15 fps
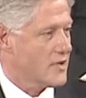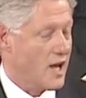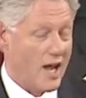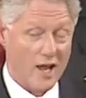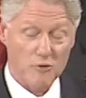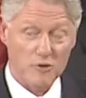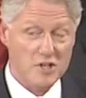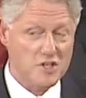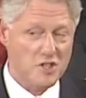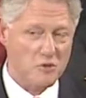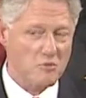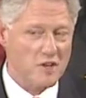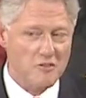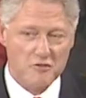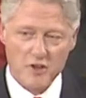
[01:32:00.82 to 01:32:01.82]
And we
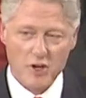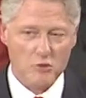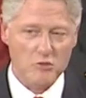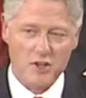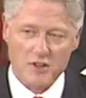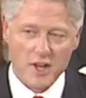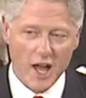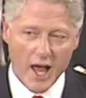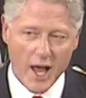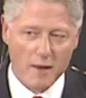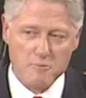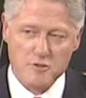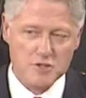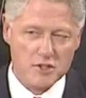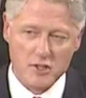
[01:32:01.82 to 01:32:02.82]
should be filled with
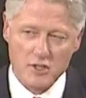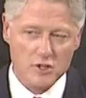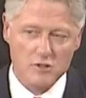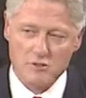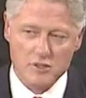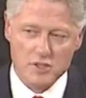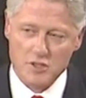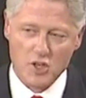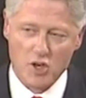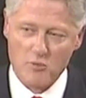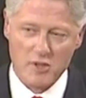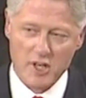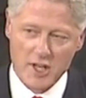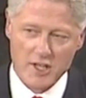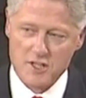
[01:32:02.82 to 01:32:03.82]
absolute
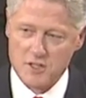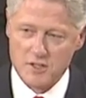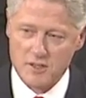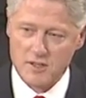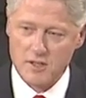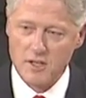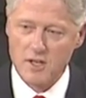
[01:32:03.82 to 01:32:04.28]
determination